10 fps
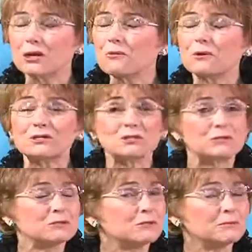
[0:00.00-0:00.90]
what
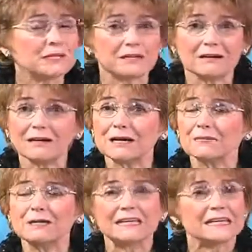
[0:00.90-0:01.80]
you will
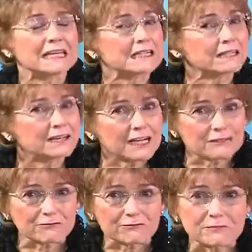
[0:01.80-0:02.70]
become in
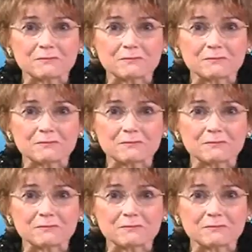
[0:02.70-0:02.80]
life.